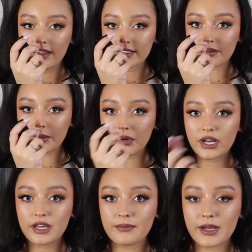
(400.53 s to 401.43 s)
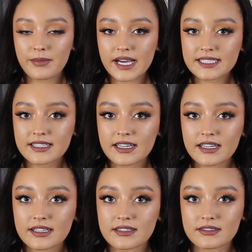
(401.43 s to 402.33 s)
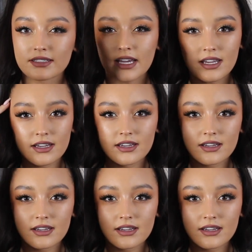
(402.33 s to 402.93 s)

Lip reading: so I put it in my basket because I was like,